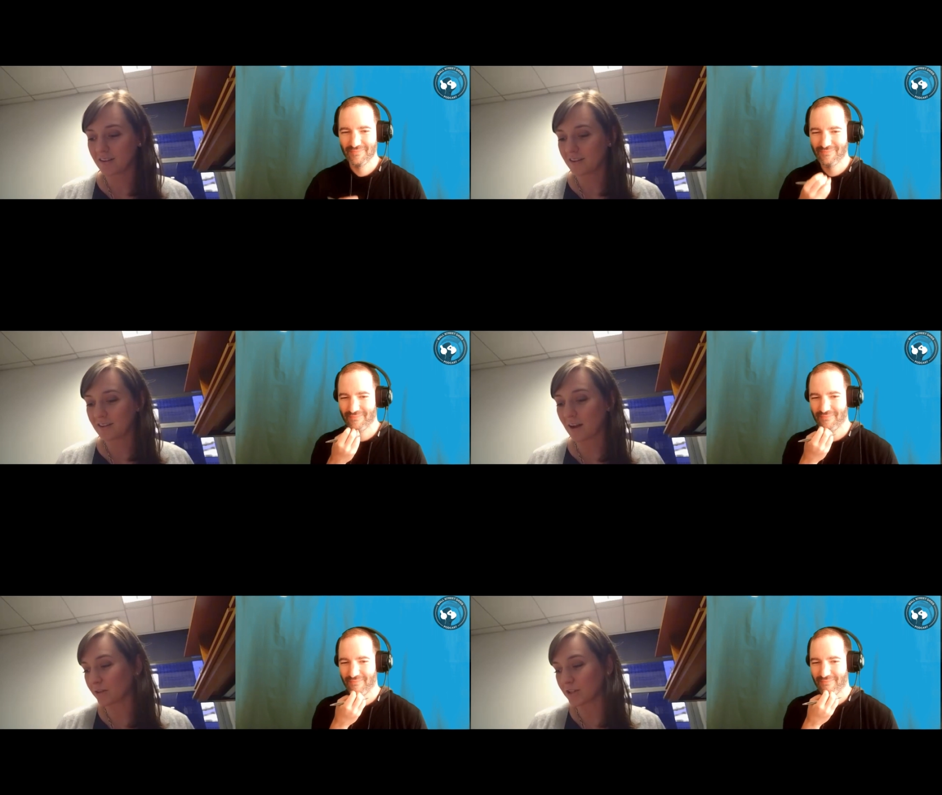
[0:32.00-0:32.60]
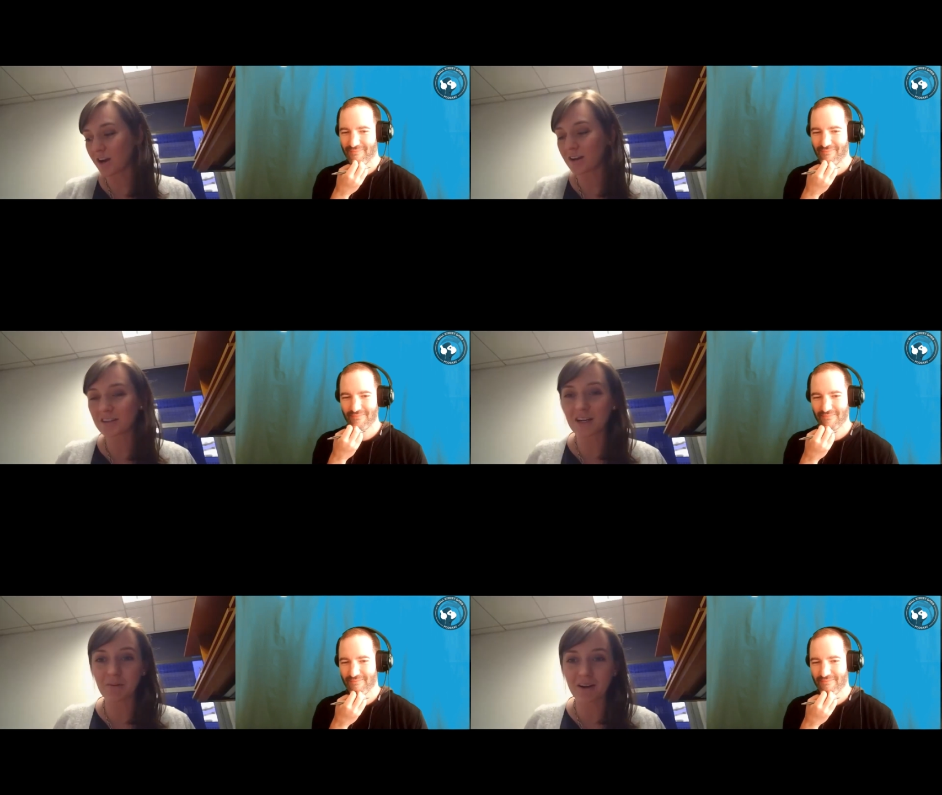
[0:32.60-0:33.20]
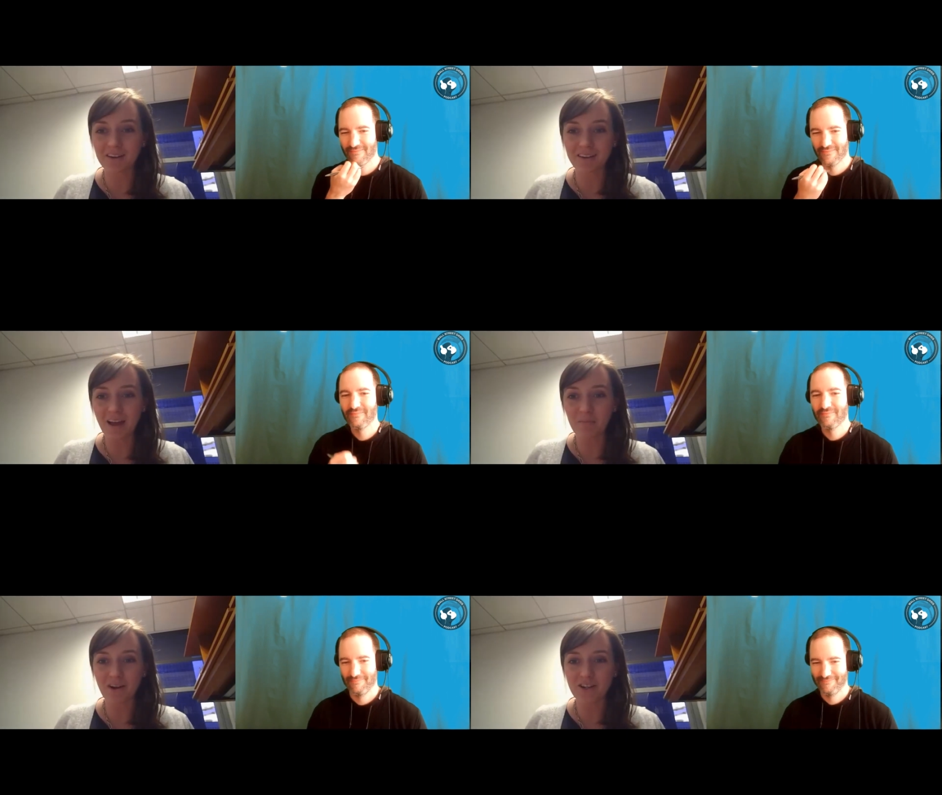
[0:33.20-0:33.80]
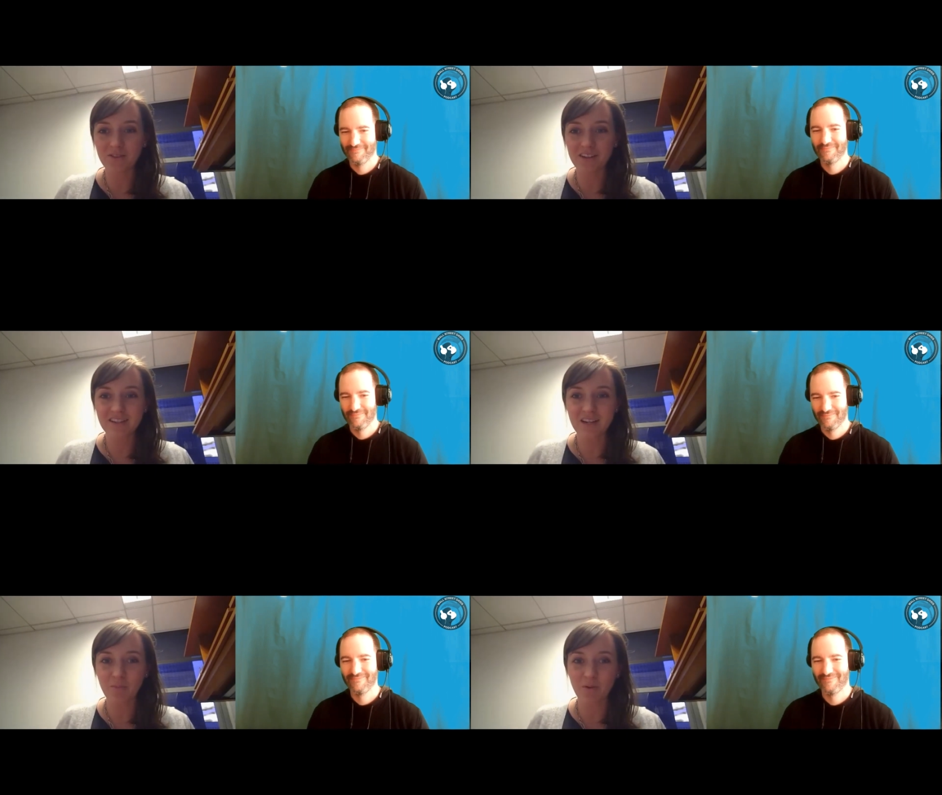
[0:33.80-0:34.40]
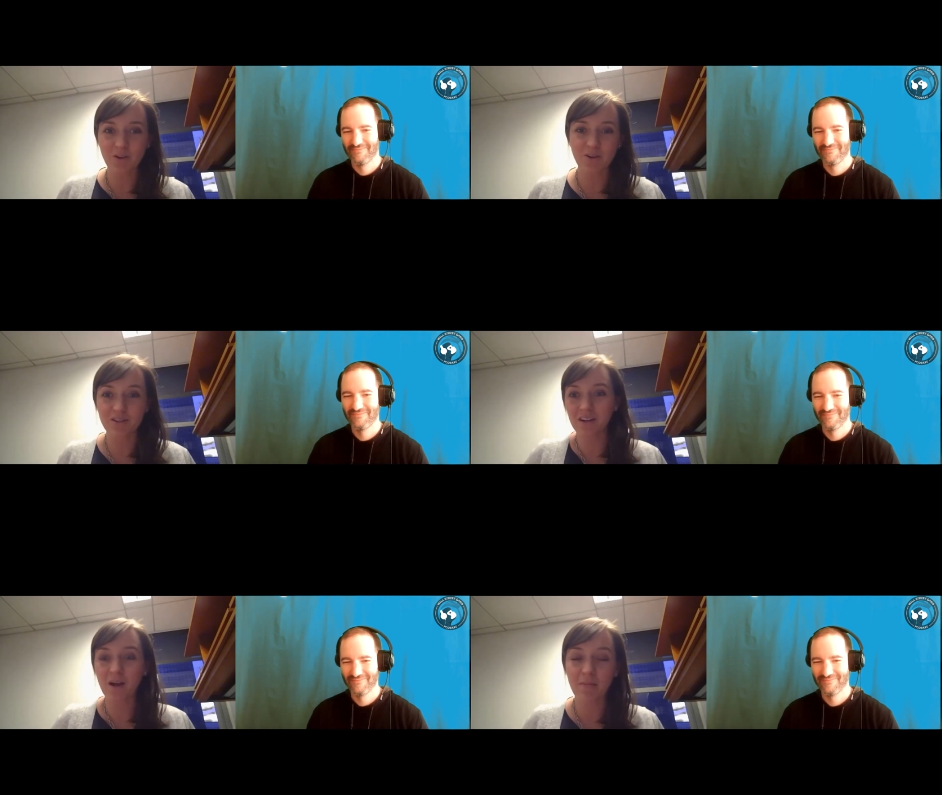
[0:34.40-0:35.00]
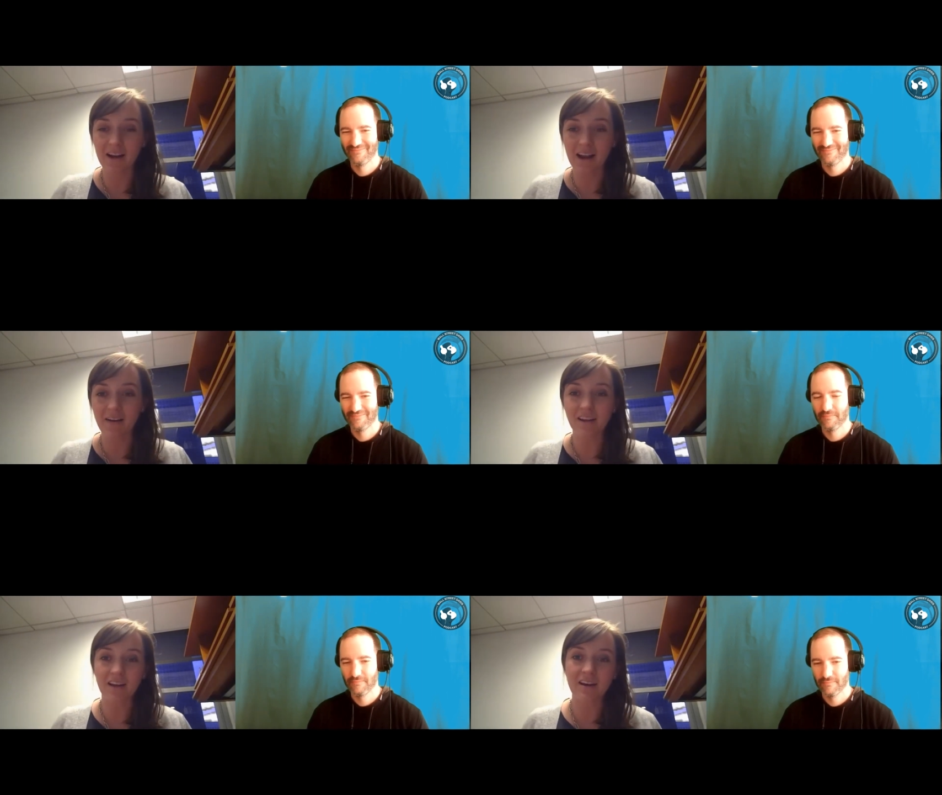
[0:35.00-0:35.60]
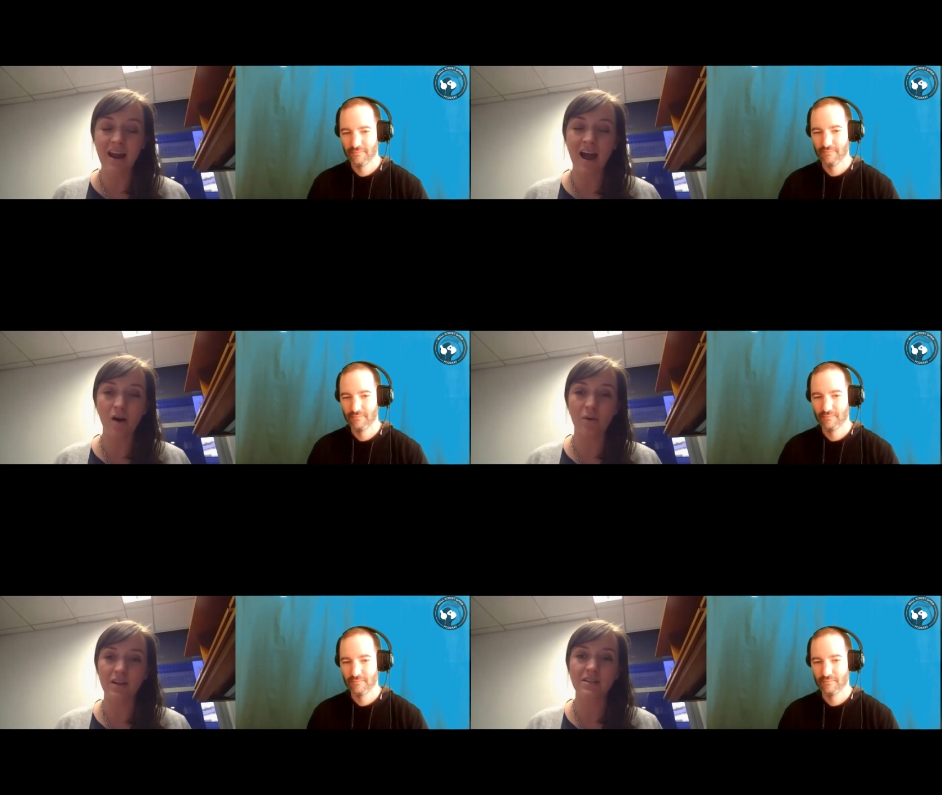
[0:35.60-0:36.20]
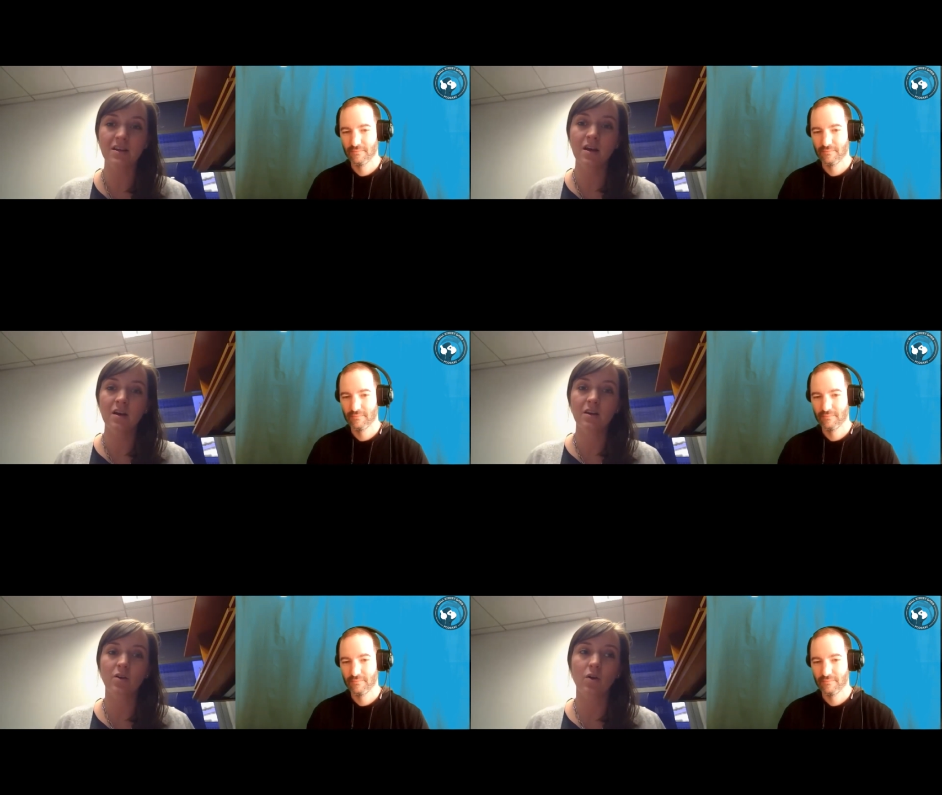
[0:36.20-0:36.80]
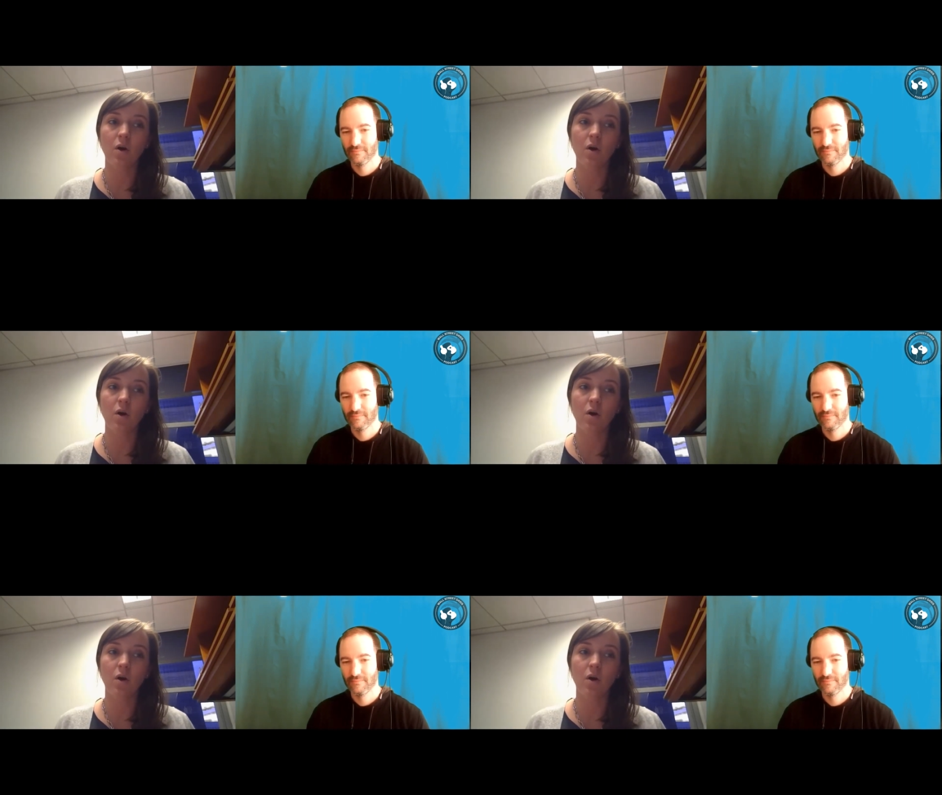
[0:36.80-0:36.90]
Speaker 1: not really talk to anyone that much for the next couple of years and then come back out again. And now it's, you know, you're